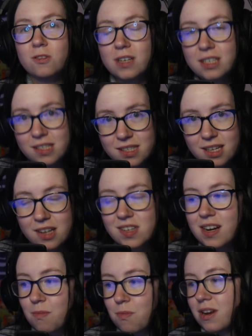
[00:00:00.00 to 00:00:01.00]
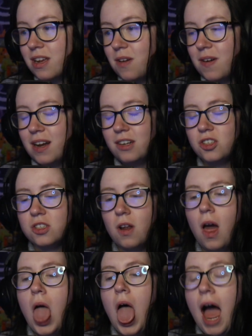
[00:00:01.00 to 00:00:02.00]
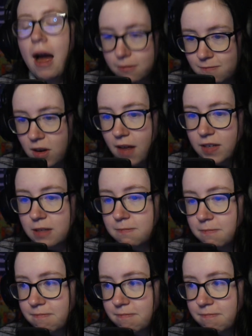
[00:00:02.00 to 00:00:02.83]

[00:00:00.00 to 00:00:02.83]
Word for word: really subtly bring you in and just uh, love it.